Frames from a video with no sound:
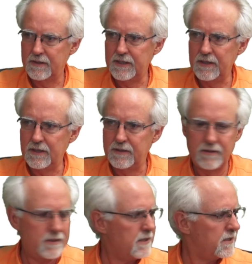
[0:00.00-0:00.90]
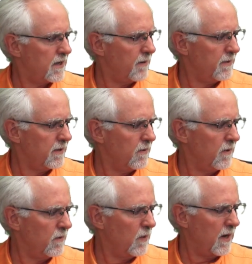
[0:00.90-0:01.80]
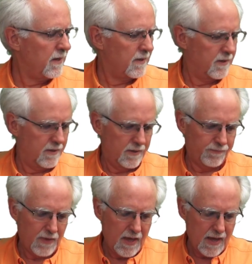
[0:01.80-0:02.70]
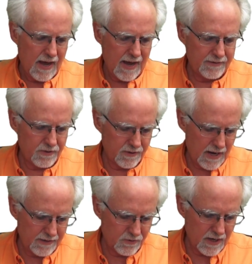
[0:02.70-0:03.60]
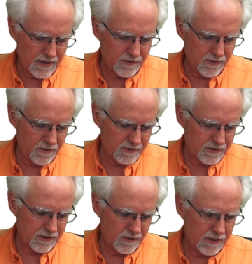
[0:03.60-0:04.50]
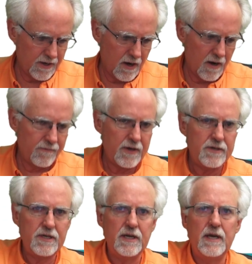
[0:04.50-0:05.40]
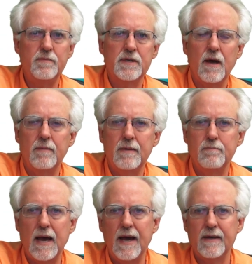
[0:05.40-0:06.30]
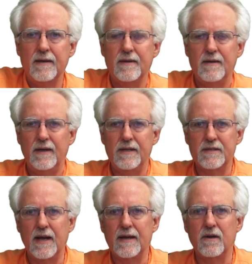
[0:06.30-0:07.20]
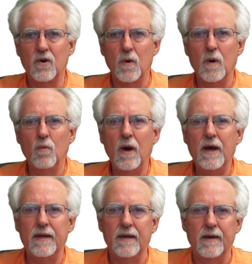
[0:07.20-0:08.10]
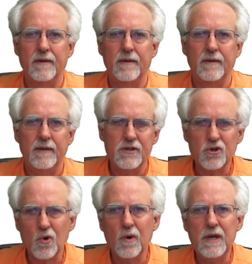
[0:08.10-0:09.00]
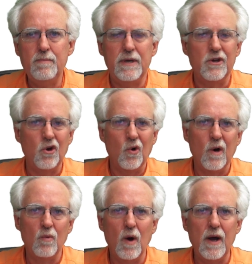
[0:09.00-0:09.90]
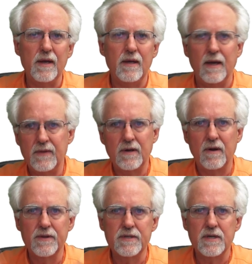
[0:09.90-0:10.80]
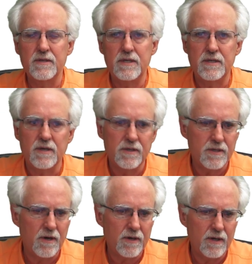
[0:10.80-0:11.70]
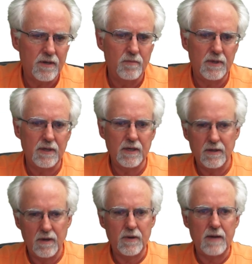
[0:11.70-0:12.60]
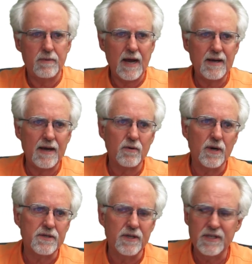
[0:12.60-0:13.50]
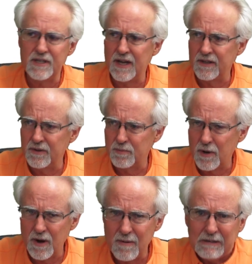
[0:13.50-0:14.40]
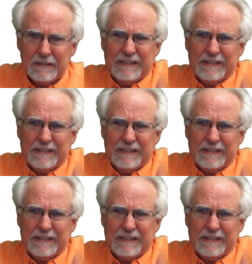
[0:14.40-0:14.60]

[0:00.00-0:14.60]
She did. She shut up and go away. I, ter- I try to turn Siri off and she keeps coming back. It's like, go away. It's creepy. Go away. And then all of a sudden she starts talking to me again. Okay, but I digress. Let's download the program.